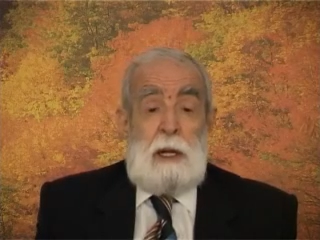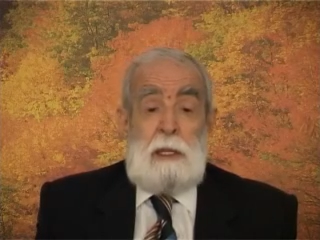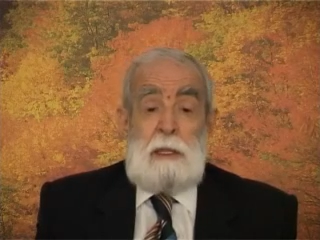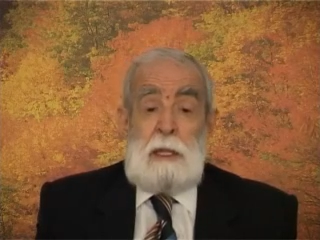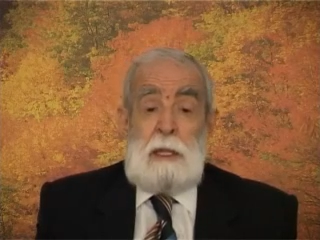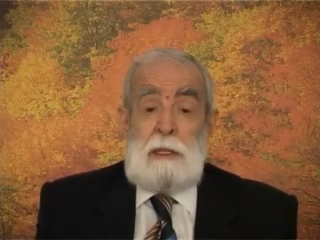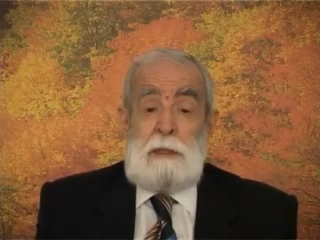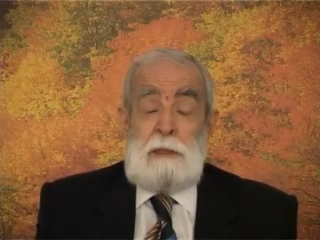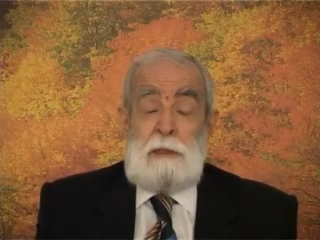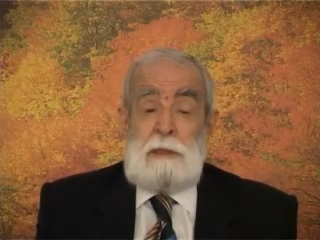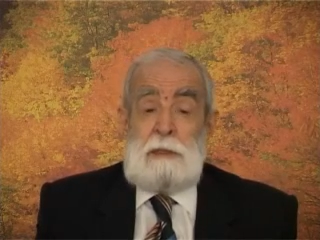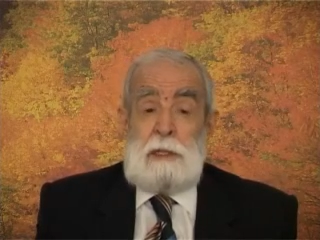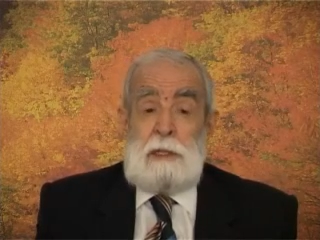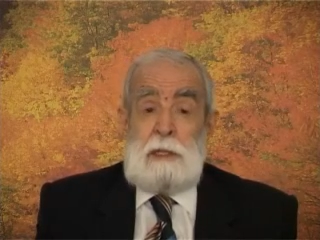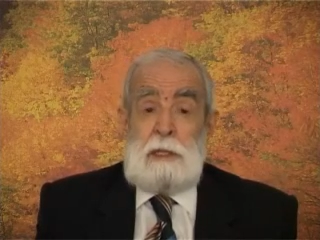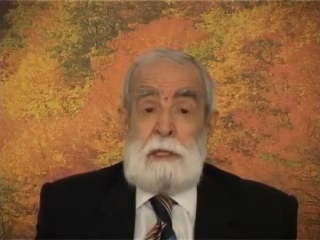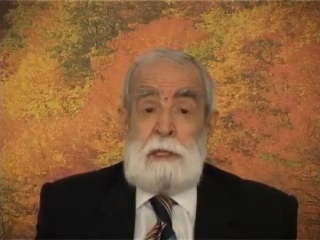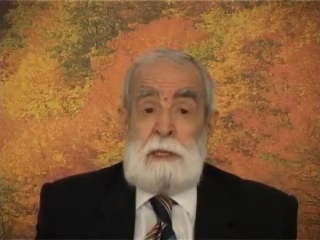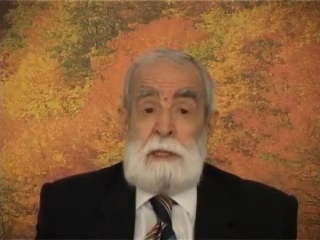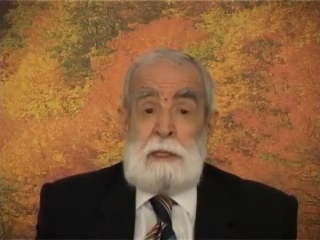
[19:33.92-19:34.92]
Allah
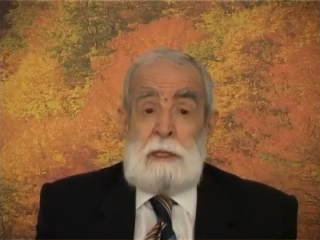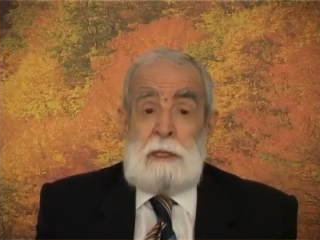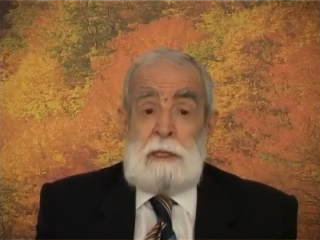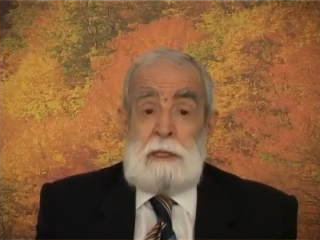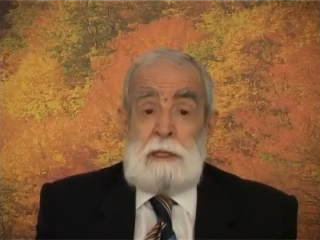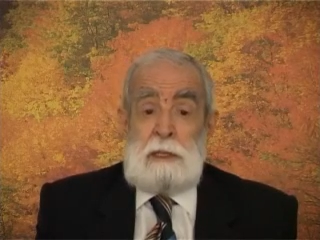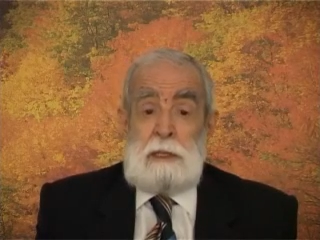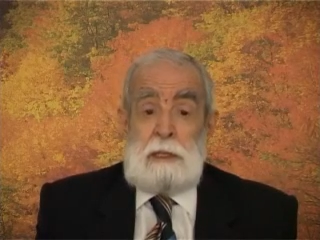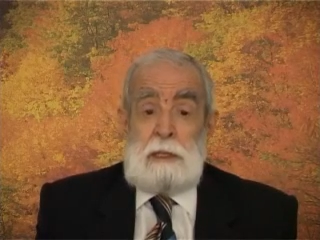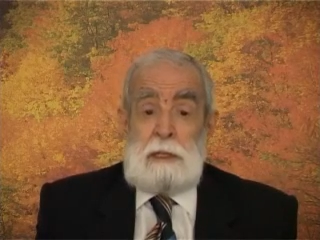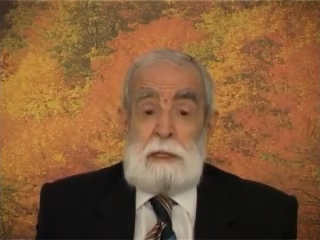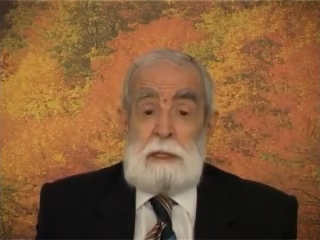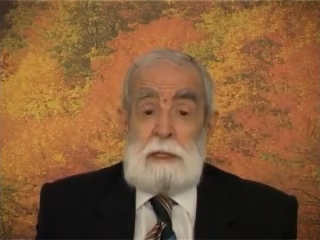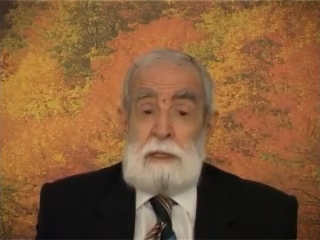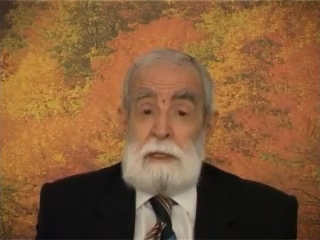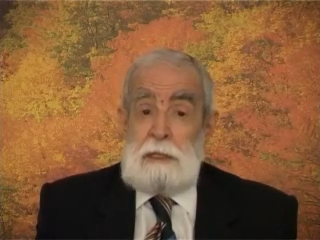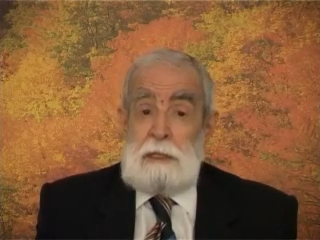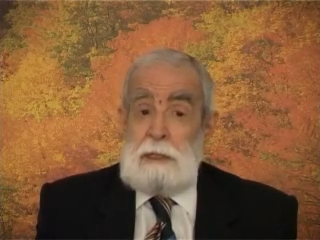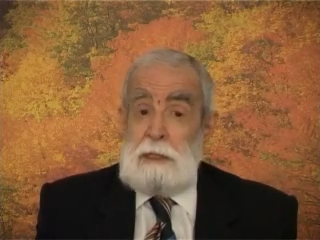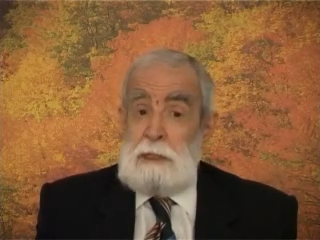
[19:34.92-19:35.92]
sizleri
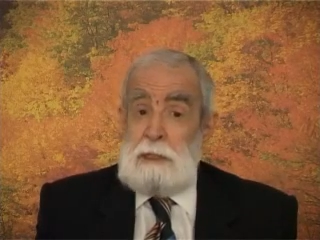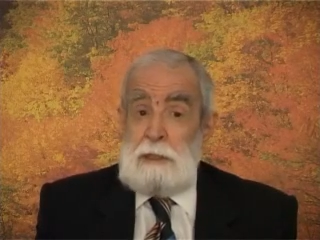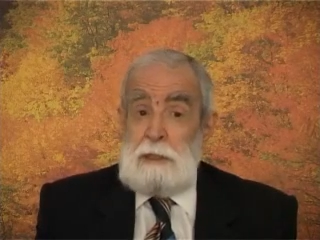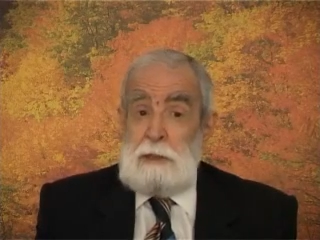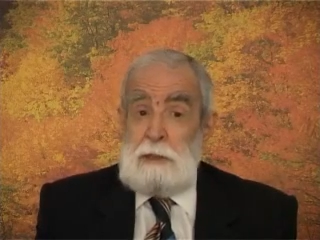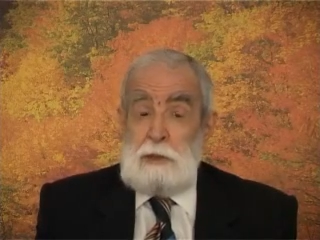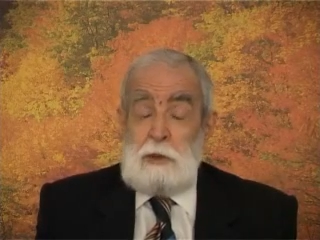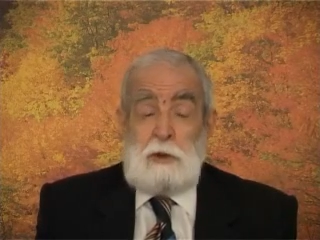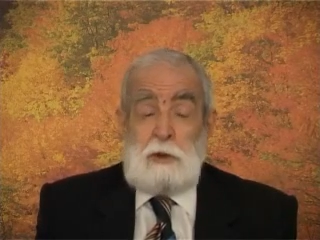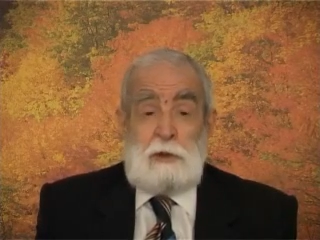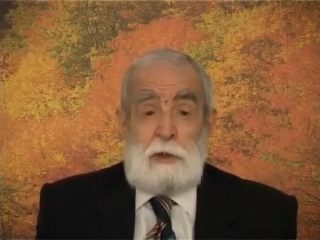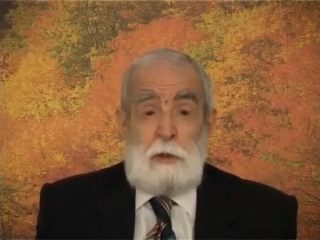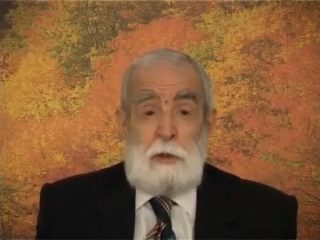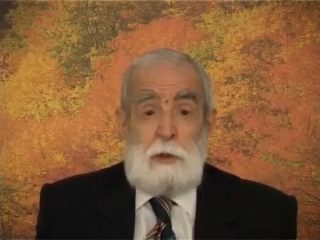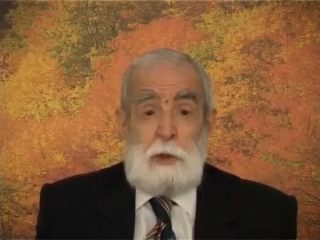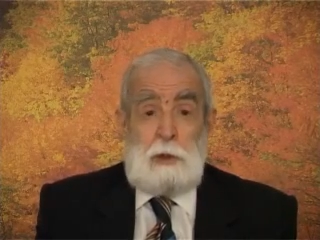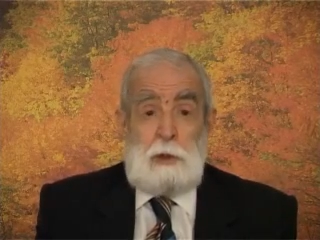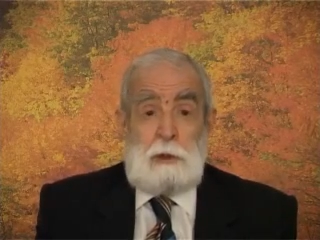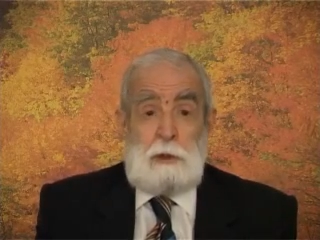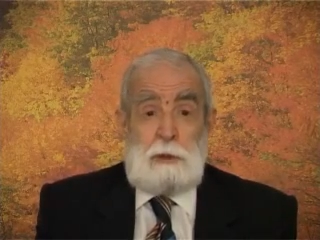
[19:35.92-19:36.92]
çok
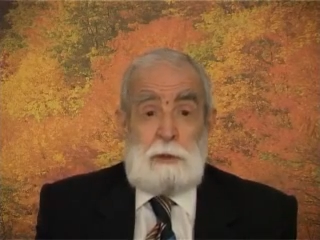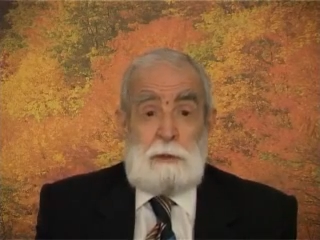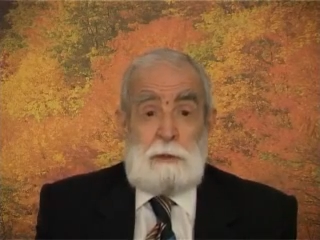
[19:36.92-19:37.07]
seviyor.